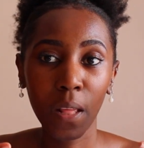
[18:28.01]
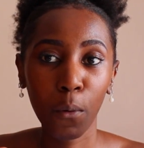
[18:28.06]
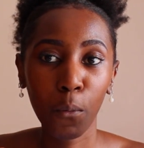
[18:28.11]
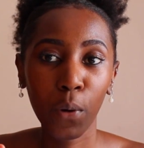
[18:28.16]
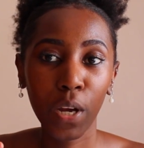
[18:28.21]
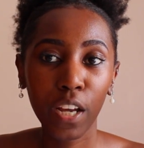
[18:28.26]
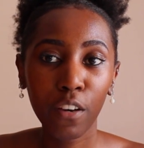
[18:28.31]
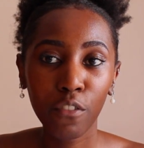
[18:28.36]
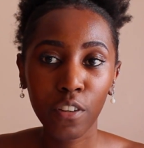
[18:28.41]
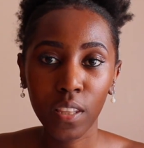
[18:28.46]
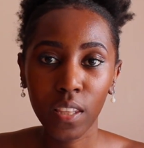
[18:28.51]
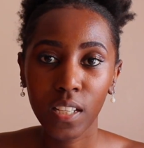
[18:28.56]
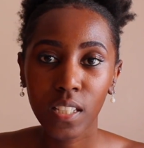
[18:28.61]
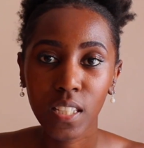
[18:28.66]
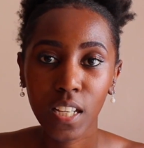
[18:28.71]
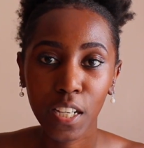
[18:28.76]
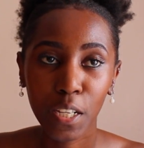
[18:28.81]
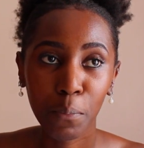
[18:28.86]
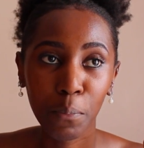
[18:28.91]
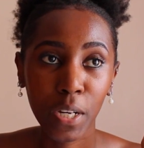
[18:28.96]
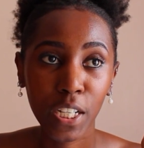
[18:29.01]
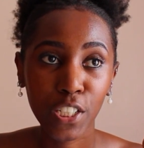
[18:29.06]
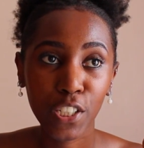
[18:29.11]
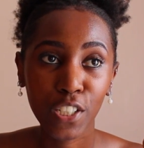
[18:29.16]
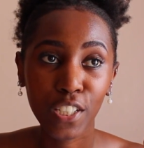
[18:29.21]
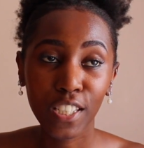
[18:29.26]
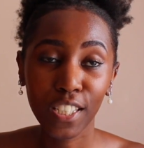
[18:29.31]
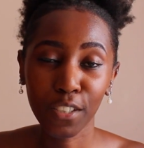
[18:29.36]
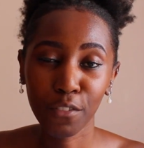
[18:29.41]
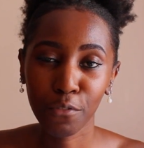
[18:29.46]
whenever there's an
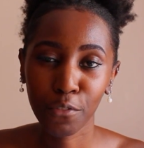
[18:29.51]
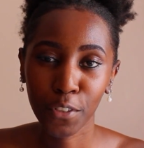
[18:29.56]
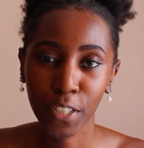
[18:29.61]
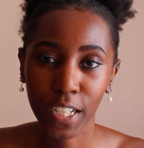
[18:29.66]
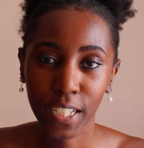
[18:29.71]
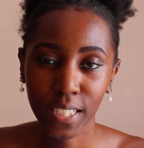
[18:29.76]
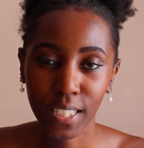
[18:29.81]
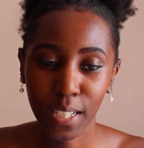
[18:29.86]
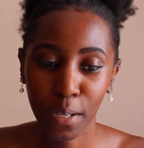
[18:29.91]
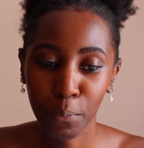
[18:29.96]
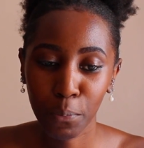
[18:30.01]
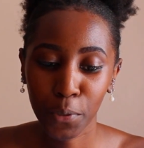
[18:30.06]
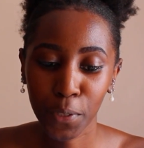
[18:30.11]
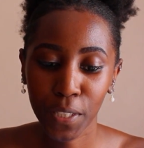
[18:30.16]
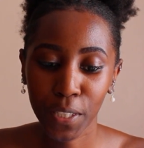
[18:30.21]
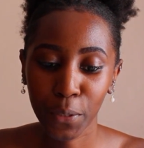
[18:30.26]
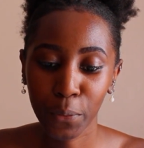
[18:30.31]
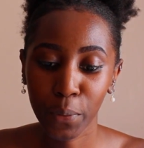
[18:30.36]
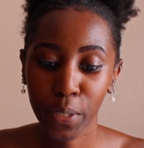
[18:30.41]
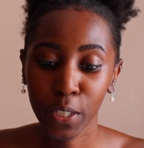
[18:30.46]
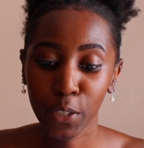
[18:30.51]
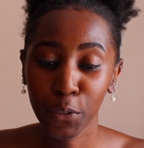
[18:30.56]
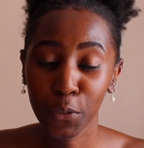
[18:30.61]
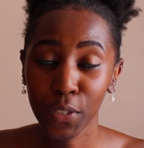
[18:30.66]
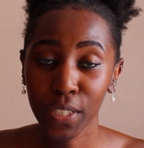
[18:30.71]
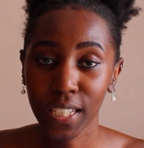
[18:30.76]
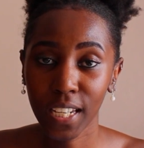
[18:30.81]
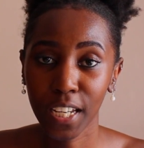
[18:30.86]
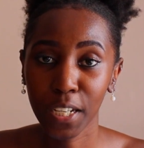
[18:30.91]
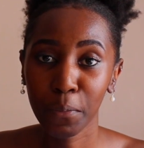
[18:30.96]
emergency, for example, the way your
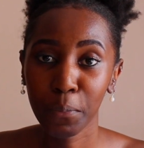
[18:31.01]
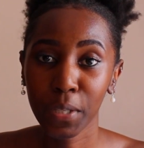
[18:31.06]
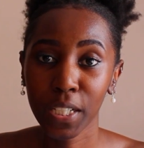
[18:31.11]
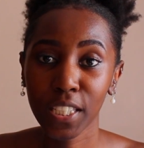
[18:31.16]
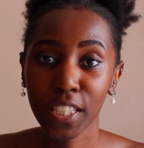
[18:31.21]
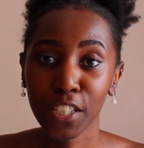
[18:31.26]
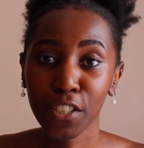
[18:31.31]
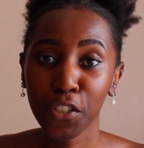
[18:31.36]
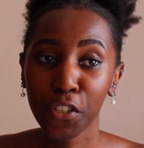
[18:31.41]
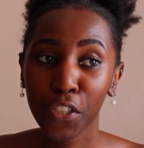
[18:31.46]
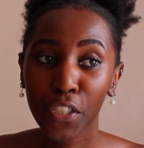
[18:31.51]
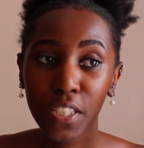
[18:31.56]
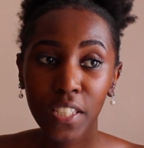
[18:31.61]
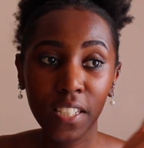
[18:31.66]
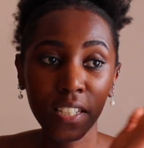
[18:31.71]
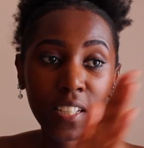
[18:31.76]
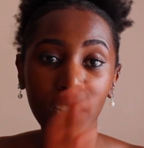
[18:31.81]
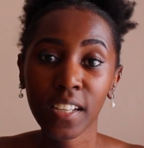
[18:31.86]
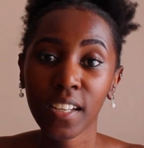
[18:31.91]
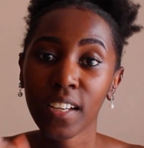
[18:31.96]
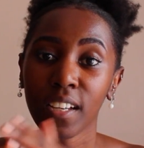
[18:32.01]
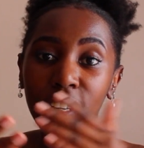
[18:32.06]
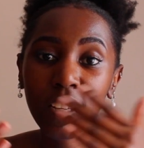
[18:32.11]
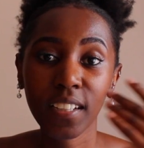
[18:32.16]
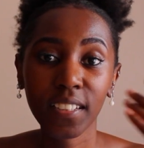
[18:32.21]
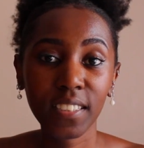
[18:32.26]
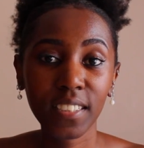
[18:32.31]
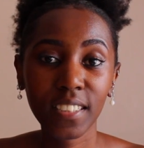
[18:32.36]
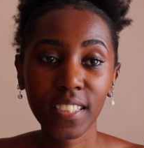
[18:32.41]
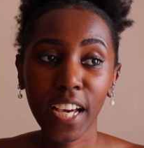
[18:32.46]
stand mixer just
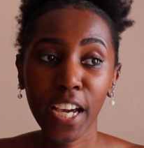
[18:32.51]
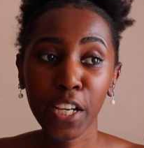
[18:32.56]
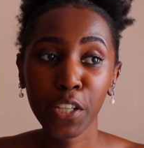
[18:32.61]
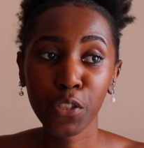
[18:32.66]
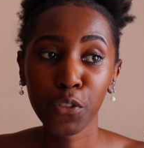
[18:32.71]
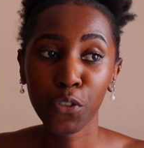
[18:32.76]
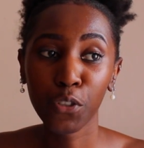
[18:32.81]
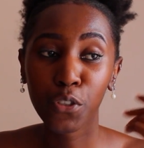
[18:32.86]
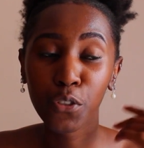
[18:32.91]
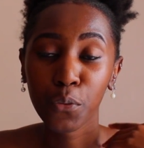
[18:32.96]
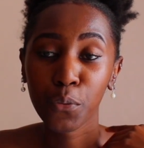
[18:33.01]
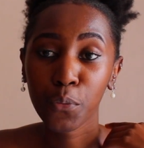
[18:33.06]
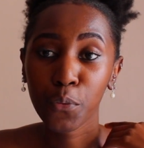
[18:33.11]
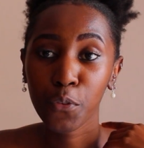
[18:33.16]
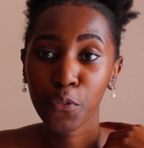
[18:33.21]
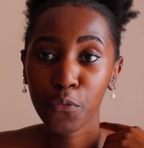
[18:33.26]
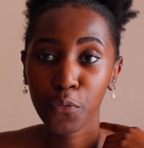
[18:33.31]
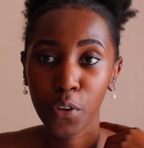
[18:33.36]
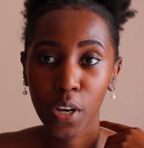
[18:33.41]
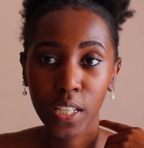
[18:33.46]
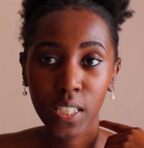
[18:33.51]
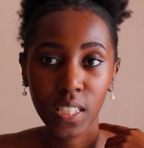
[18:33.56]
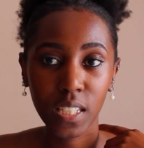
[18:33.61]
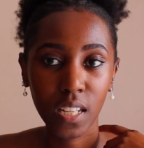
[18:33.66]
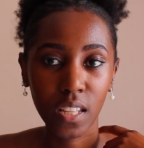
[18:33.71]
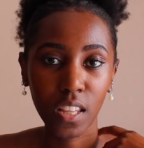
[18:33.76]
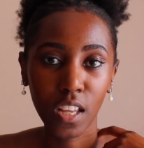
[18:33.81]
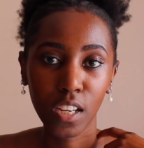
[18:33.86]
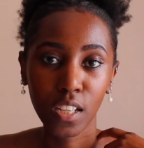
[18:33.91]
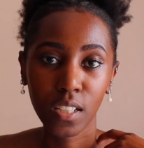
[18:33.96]
dies on you
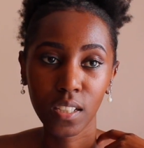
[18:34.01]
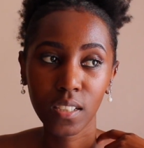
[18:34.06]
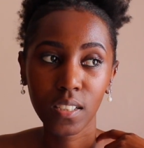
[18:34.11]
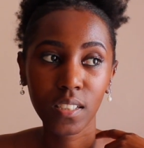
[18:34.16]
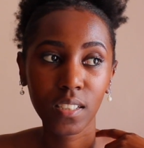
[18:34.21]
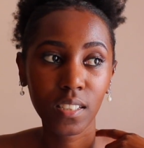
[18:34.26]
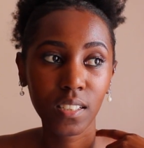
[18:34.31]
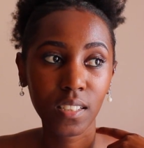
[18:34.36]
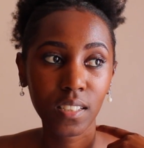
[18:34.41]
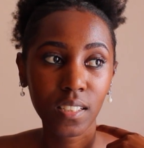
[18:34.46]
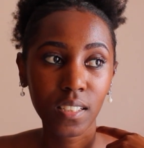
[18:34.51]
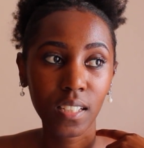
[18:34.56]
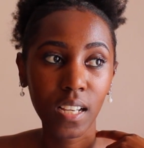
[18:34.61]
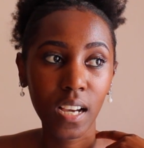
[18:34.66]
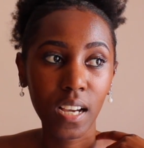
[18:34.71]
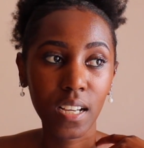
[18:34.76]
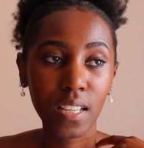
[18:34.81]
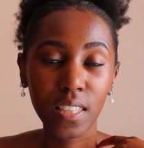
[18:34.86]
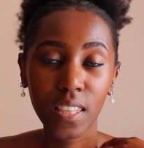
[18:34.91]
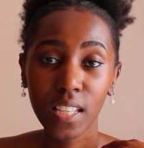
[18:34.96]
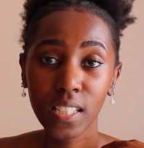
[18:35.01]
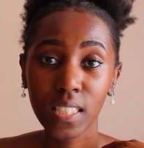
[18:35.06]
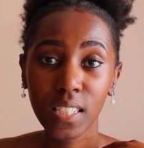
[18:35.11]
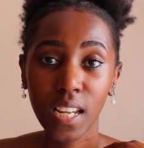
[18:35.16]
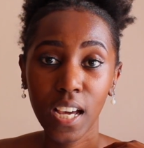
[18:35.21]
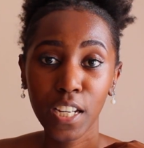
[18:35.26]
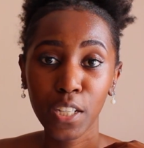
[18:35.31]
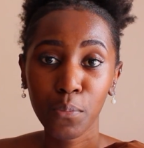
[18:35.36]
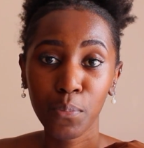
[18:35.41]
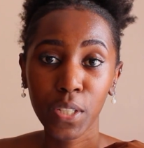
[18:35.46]
faster than the
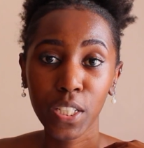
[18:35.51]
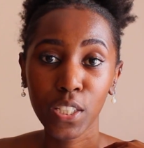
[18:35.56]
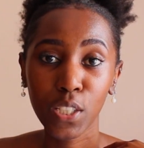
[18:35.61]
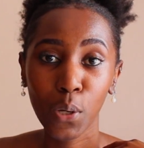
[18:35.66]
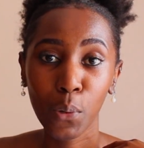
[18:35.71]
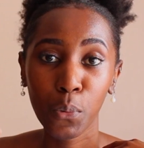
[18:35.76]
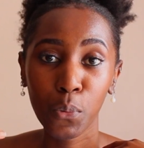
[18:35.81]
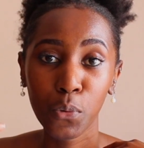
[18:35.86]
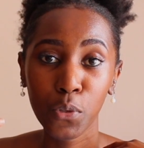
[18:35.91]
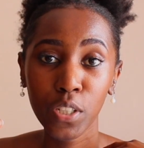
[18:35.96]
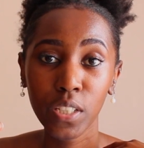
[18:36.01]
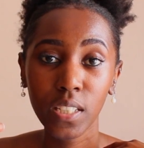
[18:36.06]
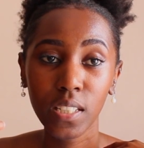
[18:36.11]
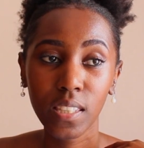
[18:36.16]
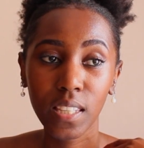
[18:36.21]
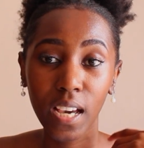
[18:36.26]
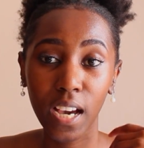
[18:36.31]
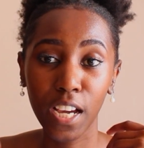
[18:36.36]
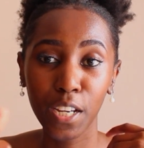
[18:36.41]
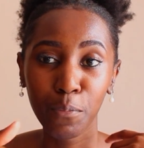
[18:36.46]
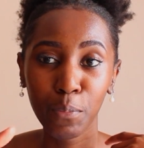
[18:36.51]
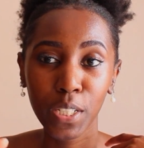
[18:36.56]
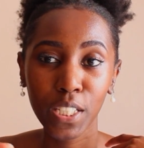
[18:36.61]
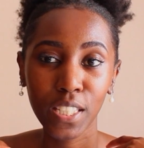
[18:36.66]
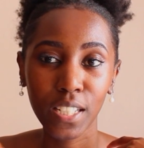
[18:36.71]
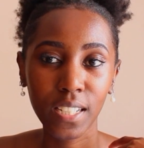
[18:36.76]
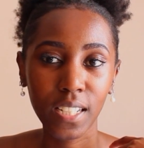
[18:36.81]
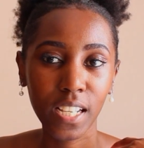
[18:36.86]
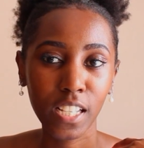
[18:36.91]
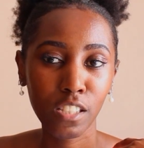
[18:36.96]
stand mixer would, the hand
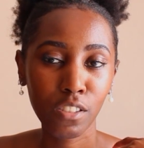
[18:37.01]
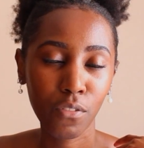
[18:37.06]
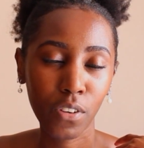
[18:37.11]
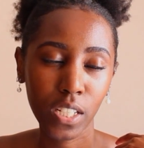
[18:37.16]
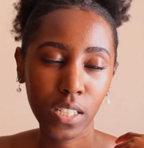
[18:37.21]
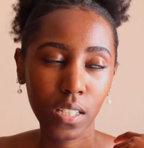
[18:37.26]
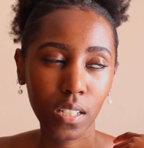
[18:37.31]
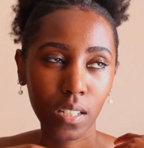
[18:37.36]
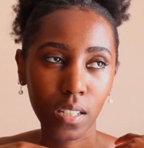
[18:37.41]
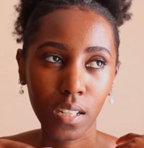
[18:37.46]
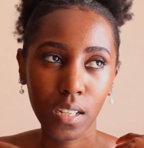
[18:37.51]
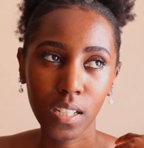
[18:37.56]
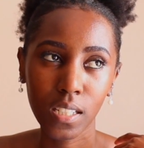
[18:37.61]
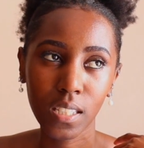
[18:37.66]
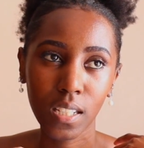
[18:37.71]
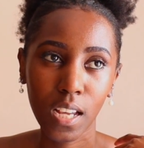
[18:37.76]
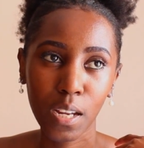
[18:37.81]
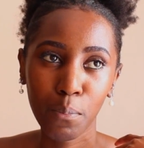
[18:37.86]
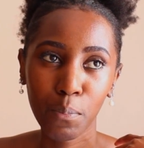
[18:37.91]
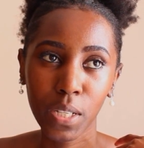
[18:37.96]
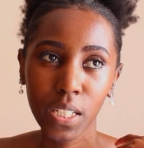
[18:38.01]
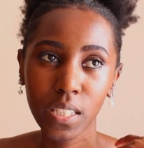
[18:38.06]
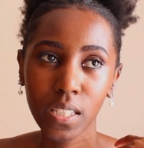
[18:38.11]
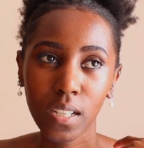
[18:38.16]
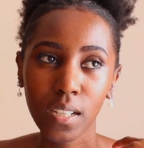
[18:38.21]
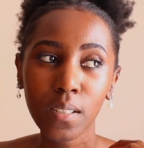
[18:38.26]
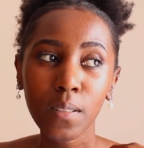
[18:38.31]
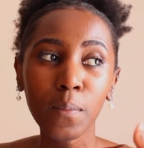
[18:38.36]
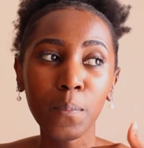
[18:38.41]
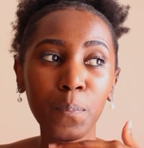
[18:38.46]
mixer dies faster than a stand
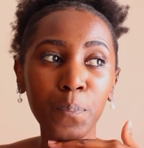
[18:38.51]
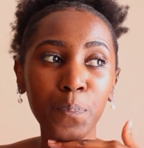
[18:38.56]
mixer.